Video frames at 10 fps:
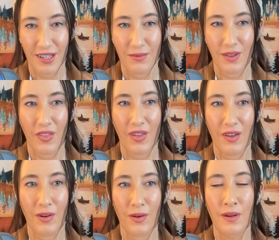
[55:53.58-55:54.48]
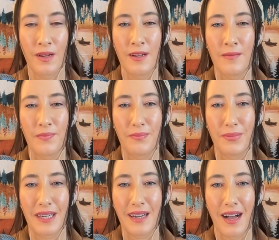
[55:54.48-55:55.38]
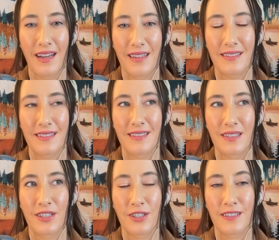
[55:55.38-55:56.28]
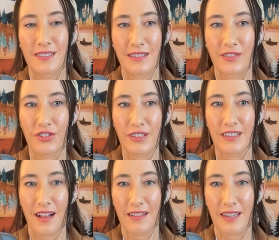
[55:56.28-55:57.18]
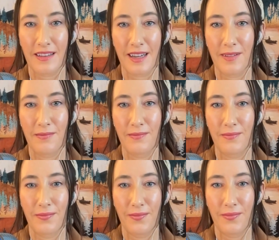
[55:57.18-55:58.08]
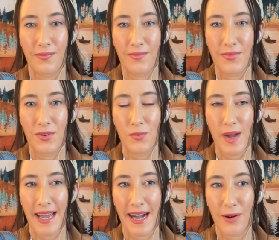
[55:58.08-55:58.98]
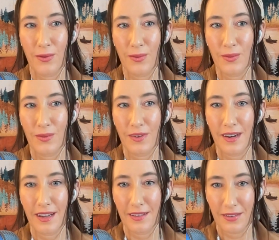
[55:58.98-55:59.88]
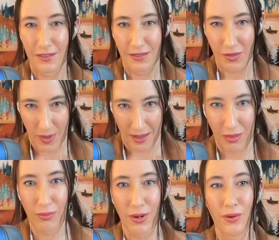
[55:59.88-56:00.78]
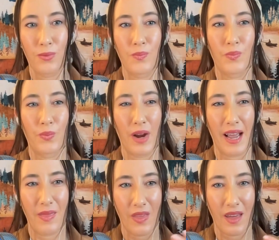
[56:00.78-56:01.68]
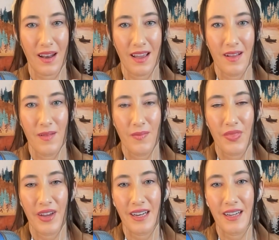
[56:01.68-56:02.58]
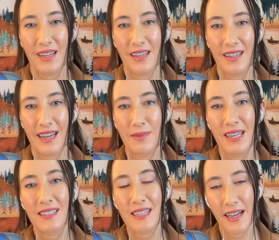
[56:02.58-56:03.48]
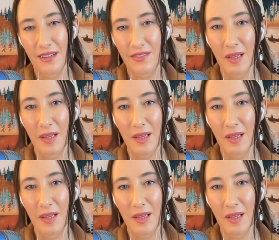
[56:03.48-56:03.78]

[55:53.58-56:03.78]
with you because you're essentially telling them the way out is the way through, right? That I mean, it's kind of like